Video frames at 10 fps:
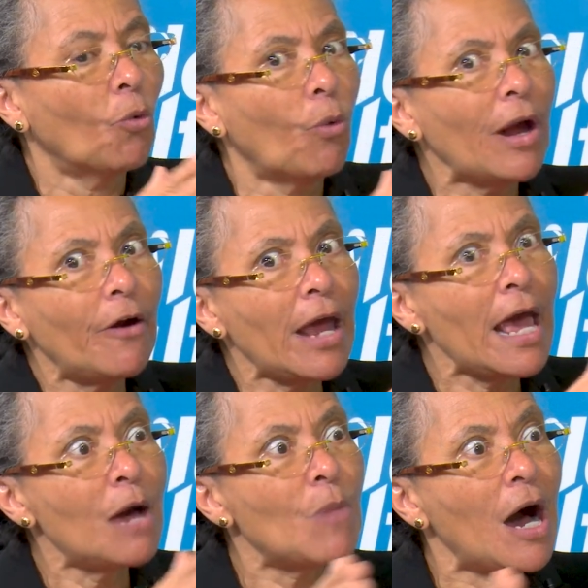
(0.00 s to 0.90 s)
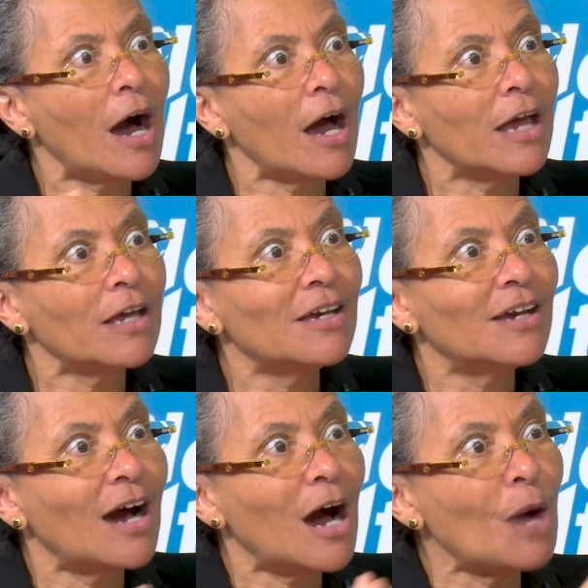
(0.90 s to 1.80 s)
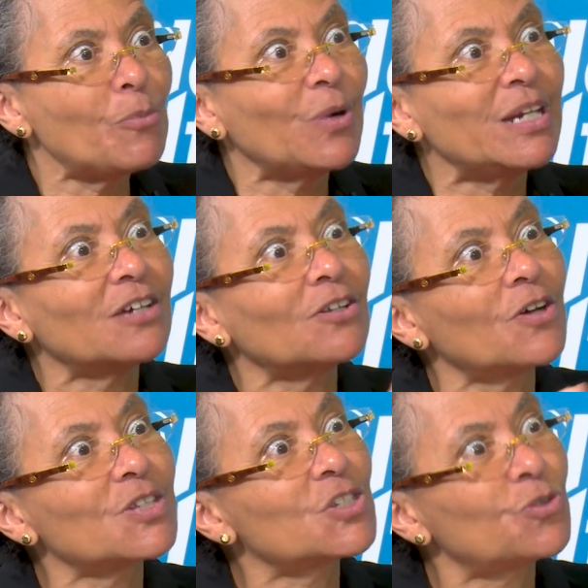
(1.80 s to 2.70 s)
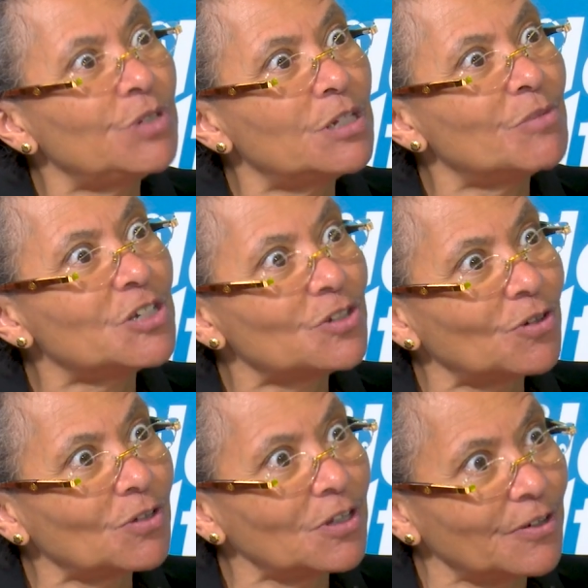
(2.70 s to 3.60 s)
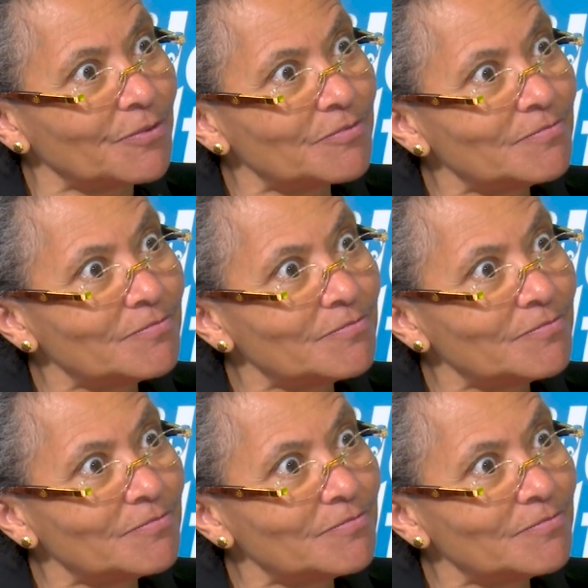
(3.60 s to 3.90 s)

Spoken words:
where am I operating along this three-dimensional cliff?